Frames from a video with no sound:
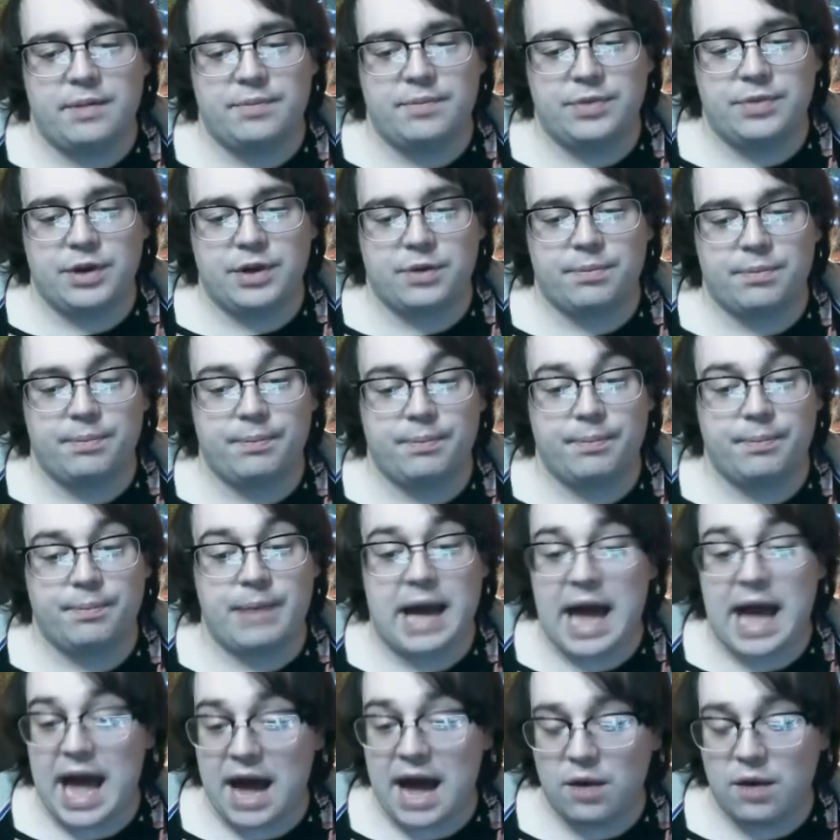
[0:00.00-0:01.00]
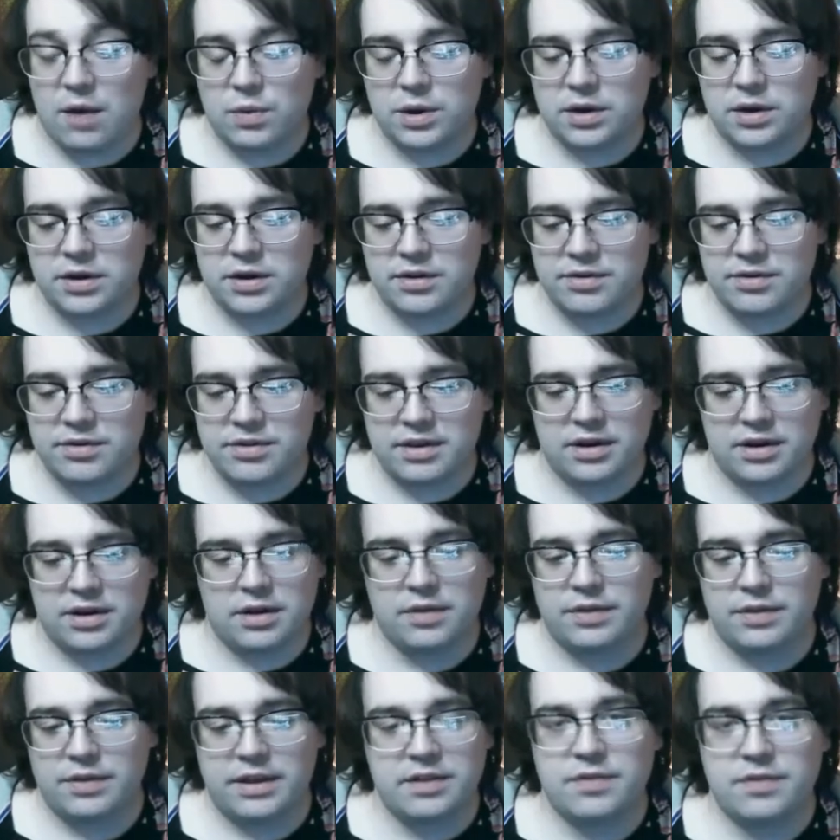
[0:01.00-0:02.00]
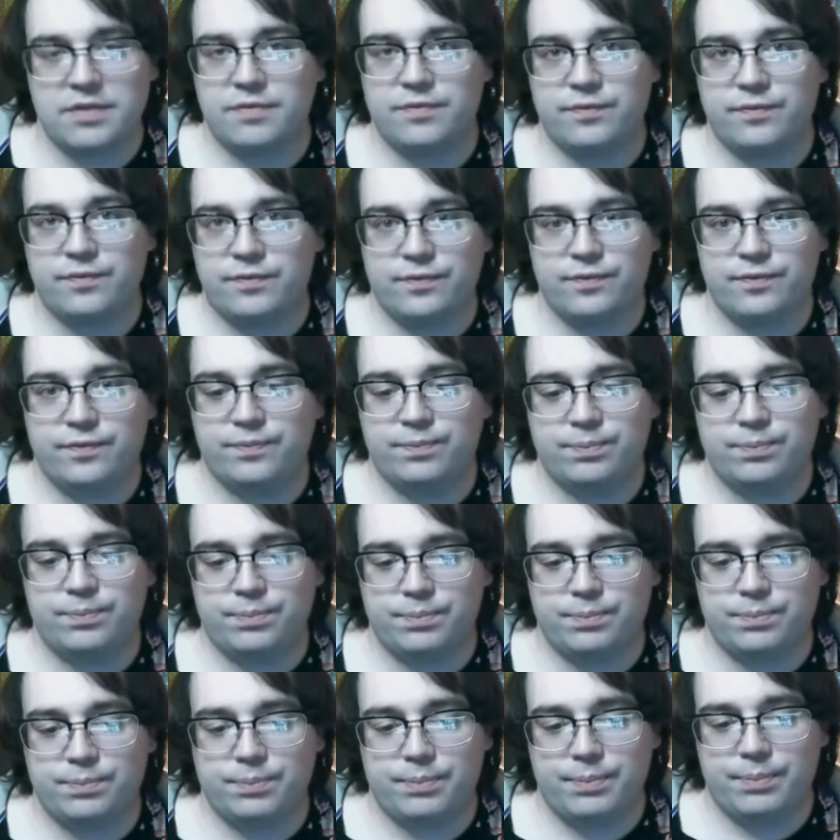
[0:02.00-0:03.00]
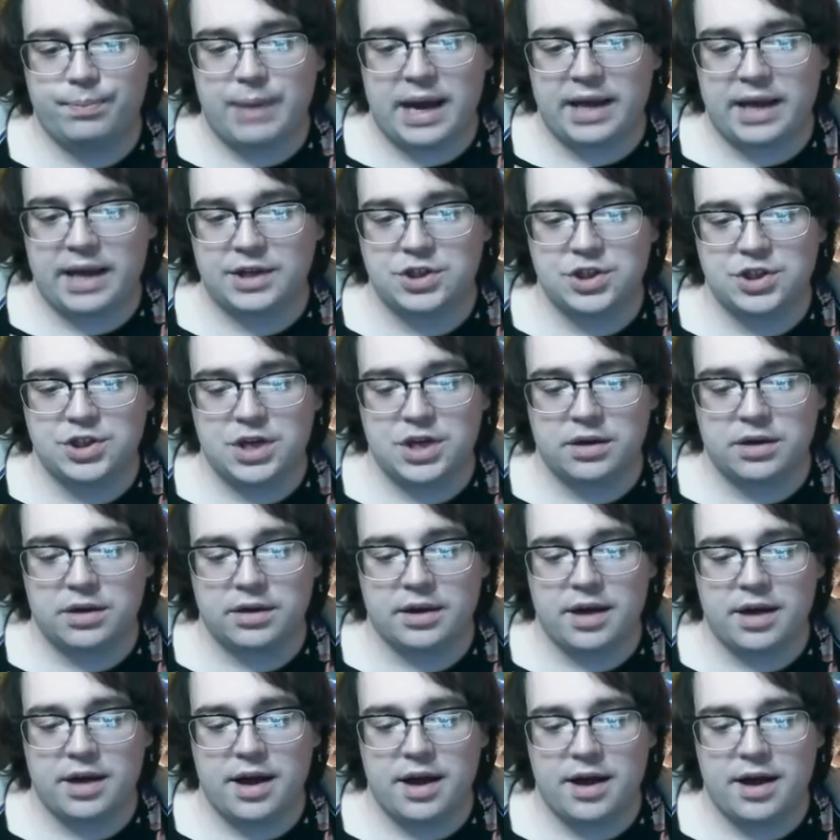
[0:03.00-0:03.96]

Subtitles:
their powers and all this bad junk.